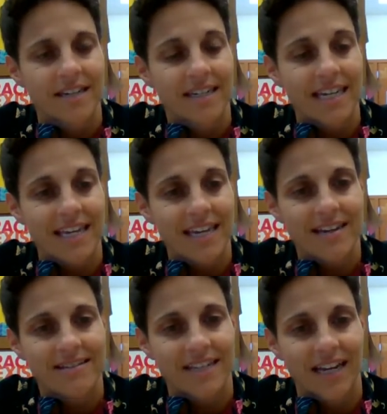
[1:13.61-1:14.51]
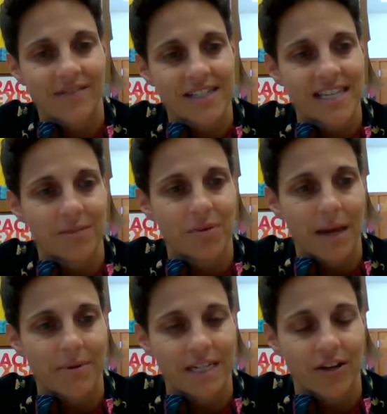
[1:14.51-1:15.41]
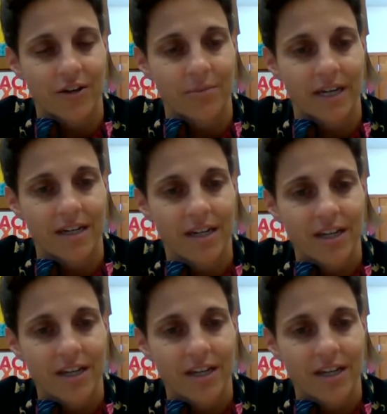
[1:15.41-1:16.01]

Nikki, Donavan said, plopping down on her bed,